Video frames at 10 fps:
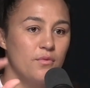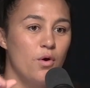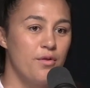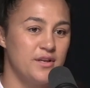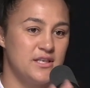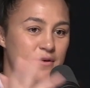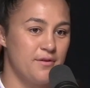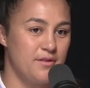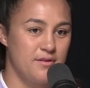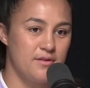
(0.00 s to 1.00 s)
all the stuff
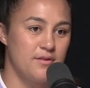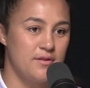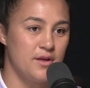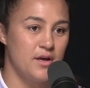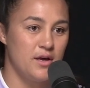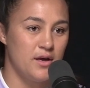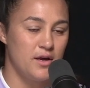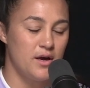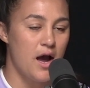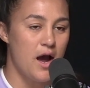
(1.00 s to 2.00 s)
with
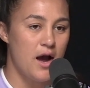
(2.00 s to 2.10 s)
the